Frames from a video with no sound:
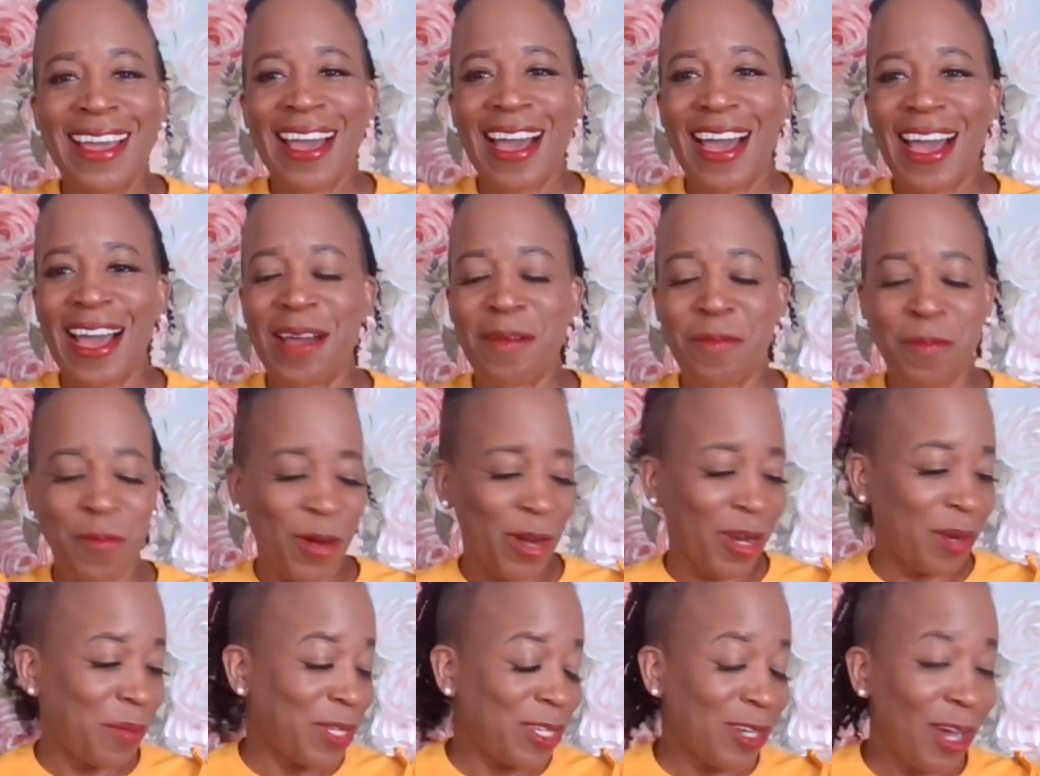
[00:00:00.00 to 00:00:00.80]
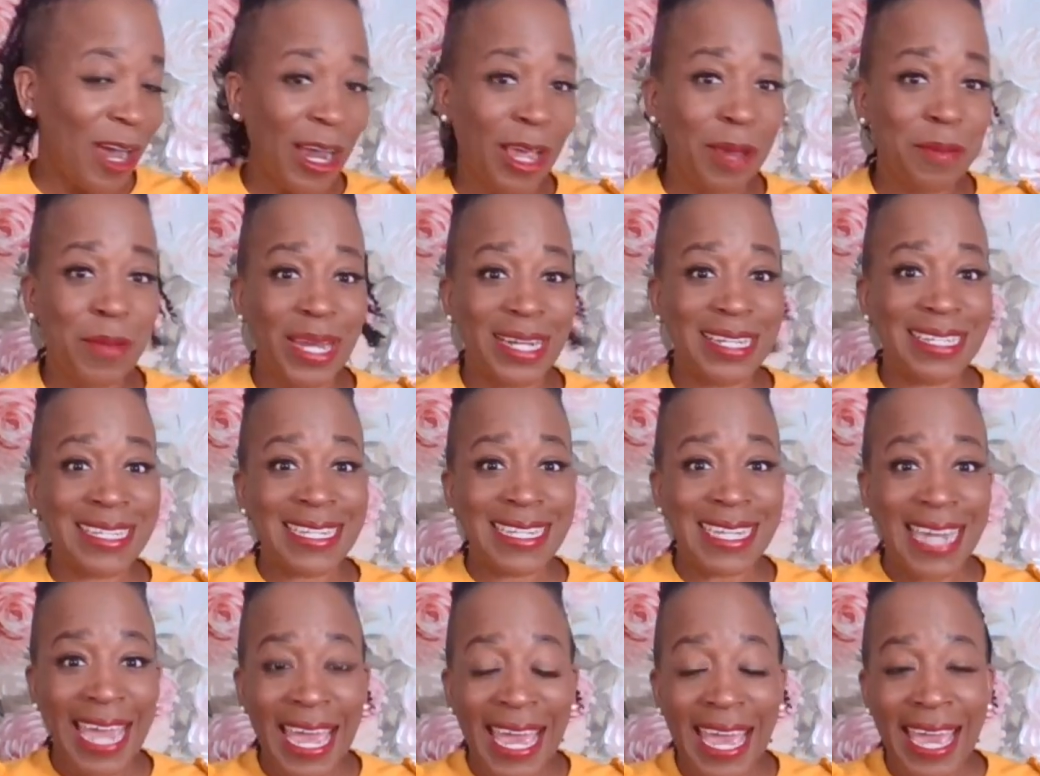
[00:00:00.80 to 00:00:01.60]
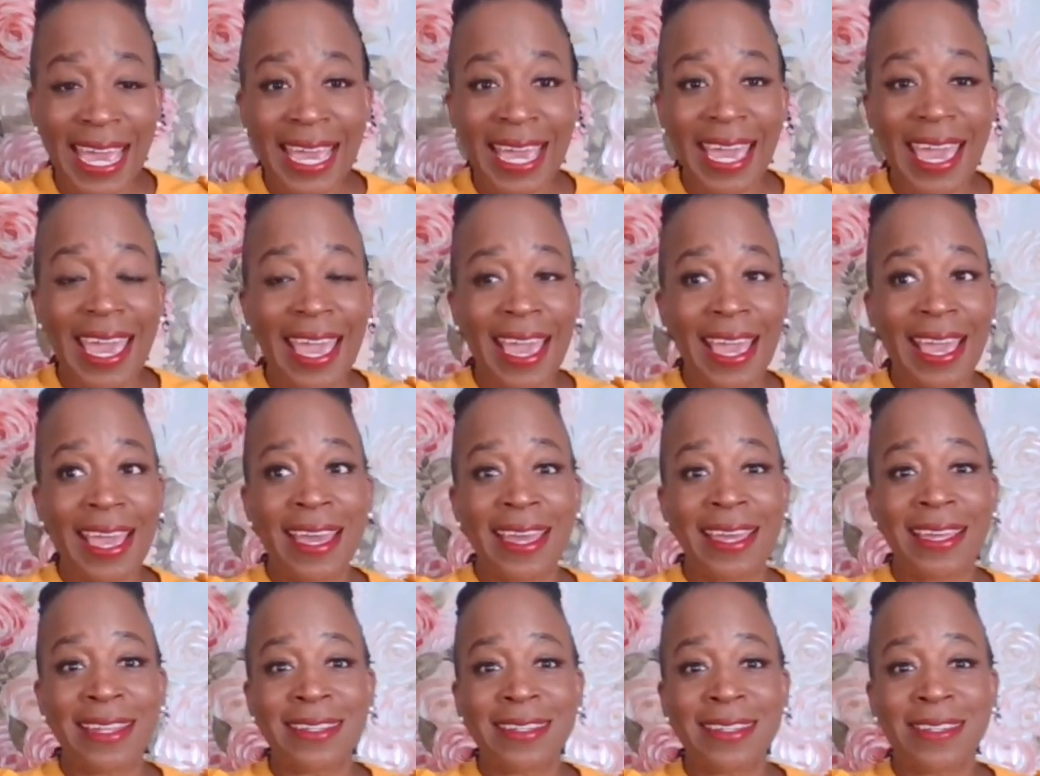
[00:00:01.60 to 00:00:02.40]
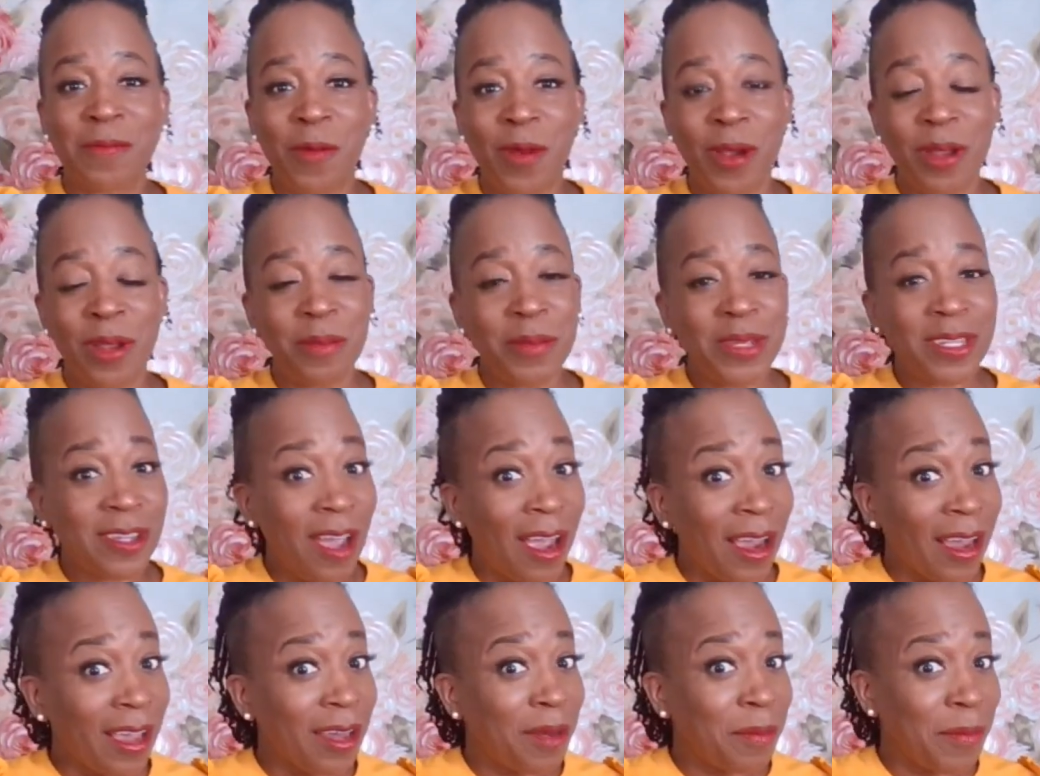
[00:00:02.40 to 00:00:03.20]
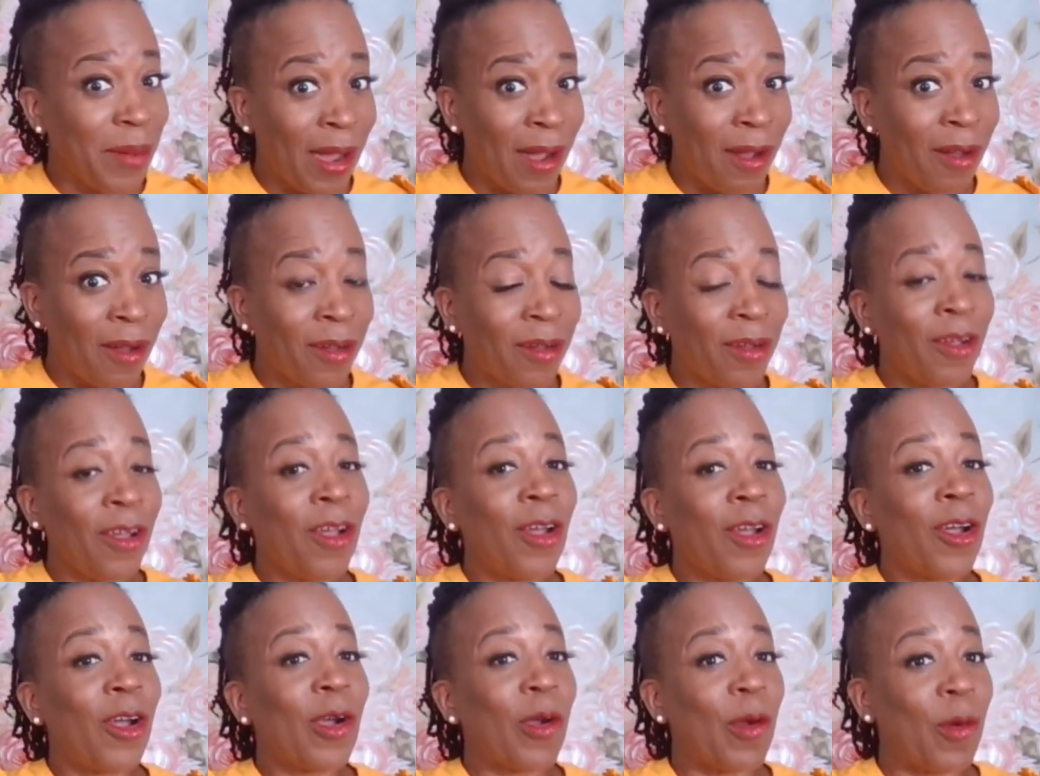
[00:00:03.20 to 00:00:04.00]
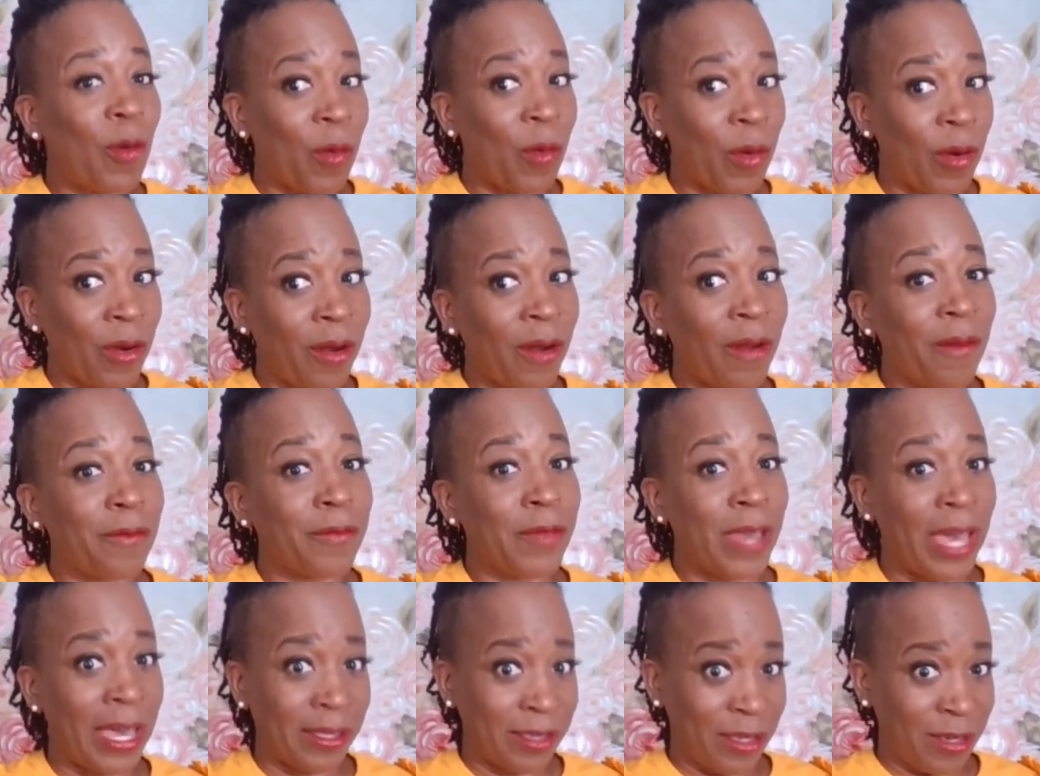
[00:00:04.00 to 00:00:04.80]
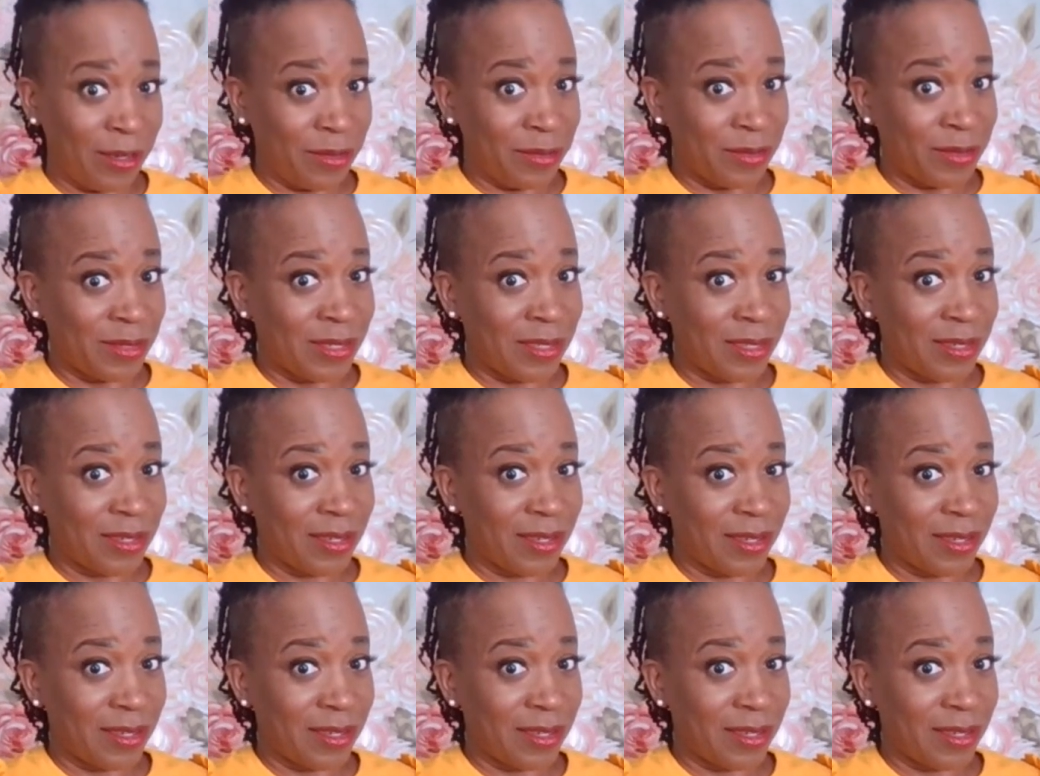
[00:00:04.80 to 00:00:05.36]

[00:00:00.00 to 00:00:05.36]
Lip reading: We're going to be talking about it today, and we're going to be talking about core values.